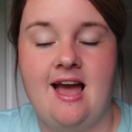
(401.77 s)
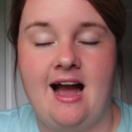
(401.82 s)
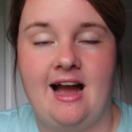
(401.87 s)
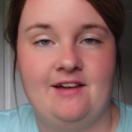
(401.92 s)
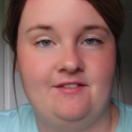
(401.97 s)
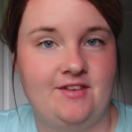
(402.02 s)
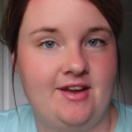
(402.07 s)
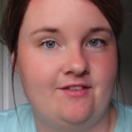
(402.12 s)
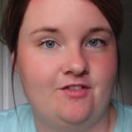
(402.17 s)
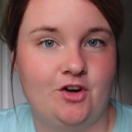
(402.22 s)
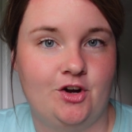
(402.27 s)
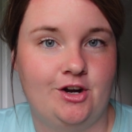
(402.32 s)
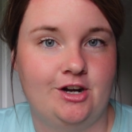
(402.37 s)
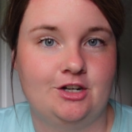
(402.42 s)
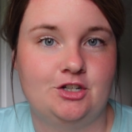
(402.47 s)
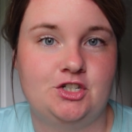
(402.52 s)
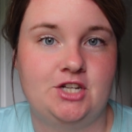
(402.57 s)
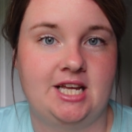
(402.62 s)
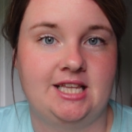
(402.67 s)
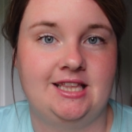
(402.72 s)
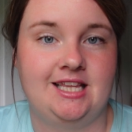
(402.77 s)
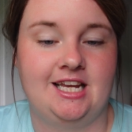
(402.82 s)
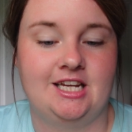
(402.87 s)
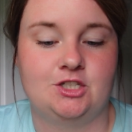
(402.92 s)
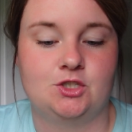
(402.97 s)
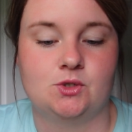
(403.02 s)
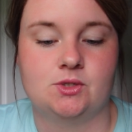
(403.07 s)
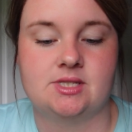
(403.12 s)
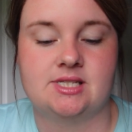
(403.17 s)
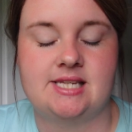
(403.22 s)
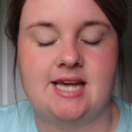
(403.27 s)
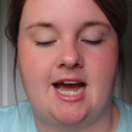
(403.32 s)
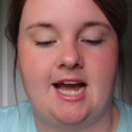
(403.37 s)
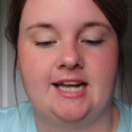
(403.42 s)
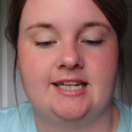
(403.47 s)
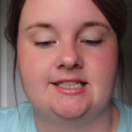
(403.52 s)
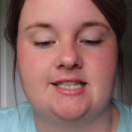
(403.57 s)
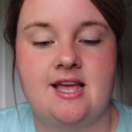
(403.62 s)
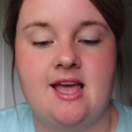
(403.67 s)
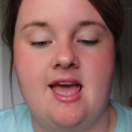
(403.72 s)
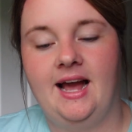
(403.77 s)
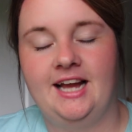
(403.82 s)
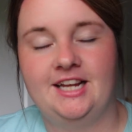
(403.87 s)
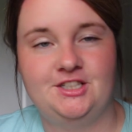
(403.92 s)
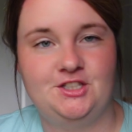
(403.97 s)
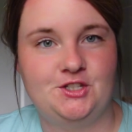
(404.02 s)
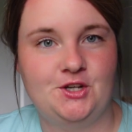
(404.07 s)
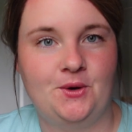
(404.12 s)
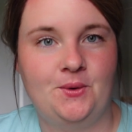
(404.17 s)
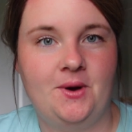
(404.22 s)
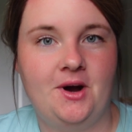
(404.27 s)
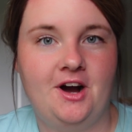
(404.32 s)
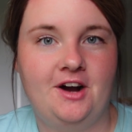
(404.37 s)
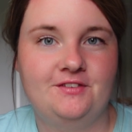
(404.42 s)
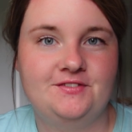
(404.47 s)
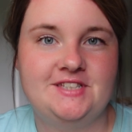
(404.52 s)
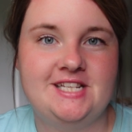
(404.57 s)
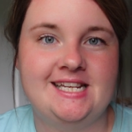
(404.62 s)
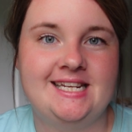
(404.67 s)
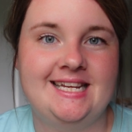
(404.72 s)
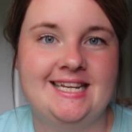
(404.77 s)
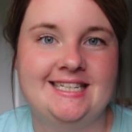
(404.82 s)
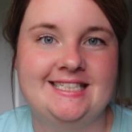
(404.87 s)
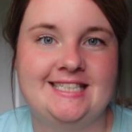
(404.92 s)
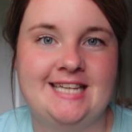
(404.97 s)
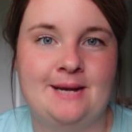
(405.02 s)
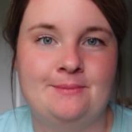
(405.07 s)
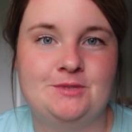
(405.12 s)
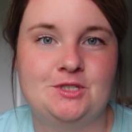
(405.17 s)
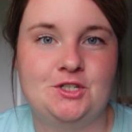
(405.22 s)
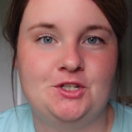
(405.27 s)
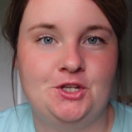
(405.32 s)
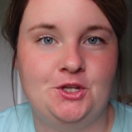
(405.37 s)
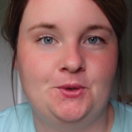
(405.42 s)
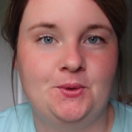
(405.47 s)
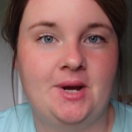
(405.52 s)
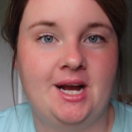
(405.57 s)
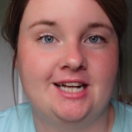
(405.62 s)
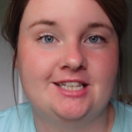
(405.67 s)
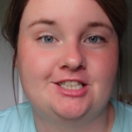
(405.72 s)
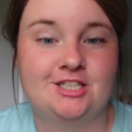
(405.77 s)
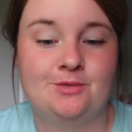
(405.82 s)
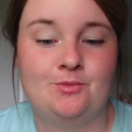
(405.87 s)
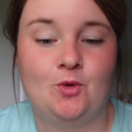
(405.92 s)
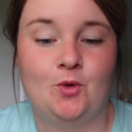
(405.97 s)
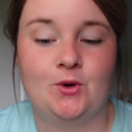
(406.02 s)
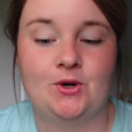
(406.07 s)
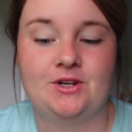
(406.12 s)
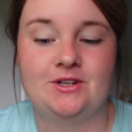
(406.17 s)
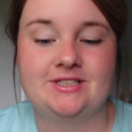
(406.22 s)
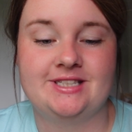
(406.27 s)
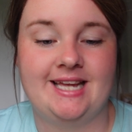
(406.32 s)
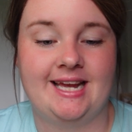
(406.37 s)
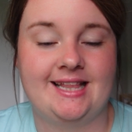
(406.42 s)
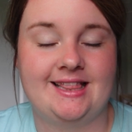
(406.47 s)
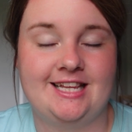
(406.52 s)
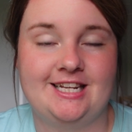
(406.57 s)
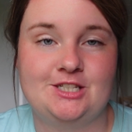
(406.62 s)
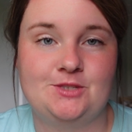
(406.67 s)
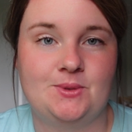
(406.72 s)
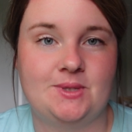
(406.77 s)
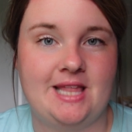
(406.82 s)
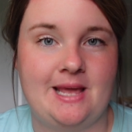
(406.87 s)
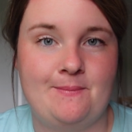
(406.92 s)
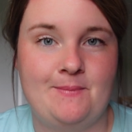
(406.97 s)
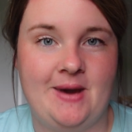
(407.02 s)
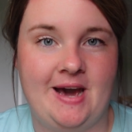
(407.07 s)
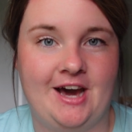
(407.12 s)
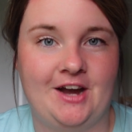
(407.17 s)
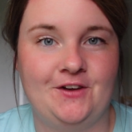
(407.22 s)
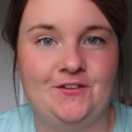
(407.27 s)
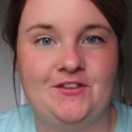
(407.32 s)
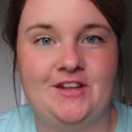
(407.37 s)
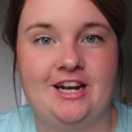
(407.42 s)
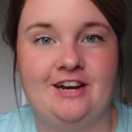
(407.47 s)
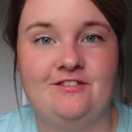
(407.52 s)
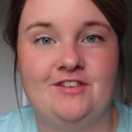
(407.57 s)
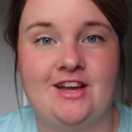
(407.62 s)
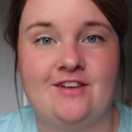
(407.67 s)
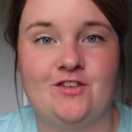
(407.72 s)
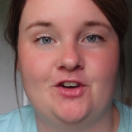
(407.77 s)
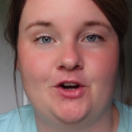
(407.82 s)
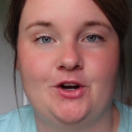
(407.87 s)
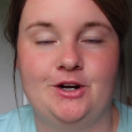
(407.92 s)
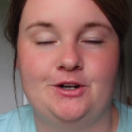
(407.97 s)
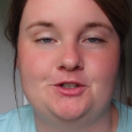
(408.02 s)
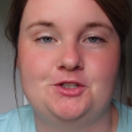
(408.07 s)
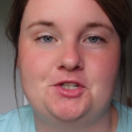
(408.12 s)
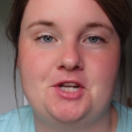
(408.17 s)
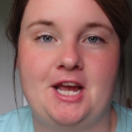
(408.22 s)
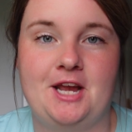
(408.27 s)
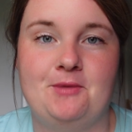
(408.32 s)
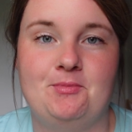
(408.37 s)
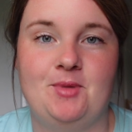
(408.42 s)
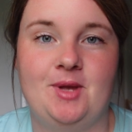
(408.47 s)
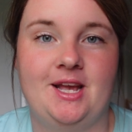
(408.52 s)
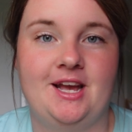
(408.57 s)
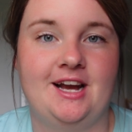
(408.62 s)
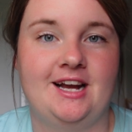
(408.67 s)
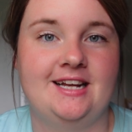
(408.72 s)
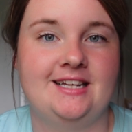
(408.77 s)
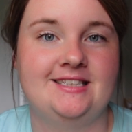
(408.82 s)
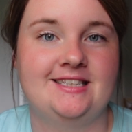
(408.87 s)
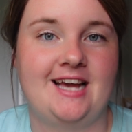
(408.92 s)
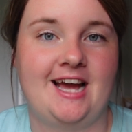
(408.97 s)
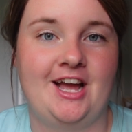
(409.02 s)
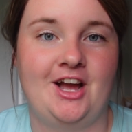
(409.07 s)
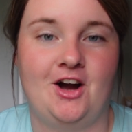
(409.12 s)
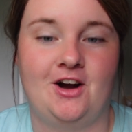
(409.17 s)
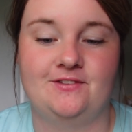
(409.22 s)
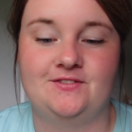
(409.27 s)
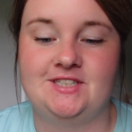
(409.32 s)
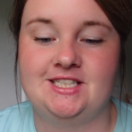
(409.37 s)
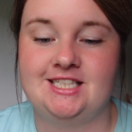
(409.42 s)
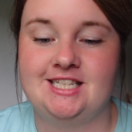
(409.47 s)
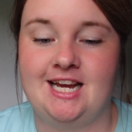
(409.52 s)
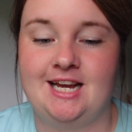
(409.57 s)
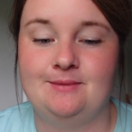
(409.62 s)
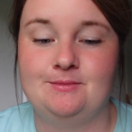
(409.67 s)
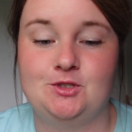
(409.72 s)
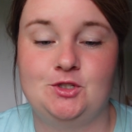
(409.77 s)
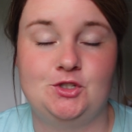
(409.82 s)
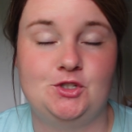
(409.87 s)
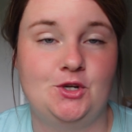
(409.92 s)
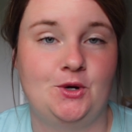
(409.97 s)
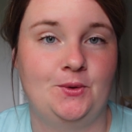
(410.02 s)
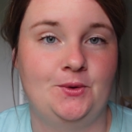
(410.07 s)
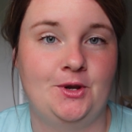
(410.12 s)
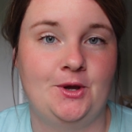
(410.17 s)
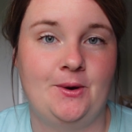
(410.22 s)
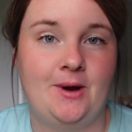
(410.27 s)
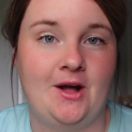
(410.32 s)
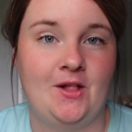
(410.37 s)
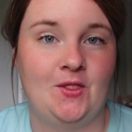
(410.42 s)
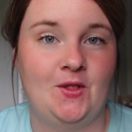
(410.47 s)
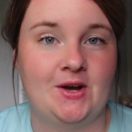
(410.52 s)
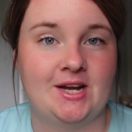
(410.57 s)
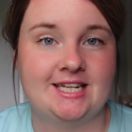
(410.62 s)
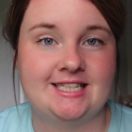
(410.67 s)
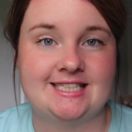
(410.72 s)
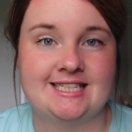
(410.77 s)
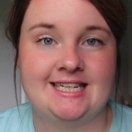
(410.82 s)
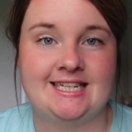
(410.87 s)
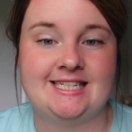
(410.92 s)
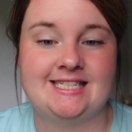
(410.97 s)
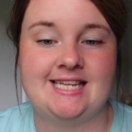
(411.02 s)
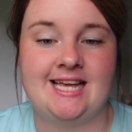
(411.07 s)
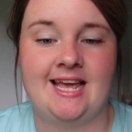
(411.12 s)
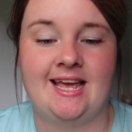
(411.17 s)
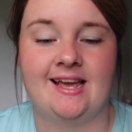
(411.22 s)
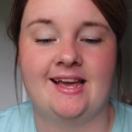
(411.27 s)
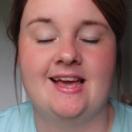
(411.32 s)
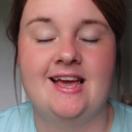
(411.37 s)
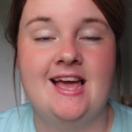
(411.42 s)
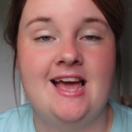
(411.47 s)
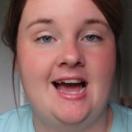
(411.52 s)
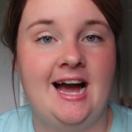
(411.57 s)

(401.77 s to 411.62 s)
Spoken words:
I've never crocheted the adult size. I don't often accept new custom orders like this with a pattern that I've never crocheted because I oftentimes don't know how long it's going to take.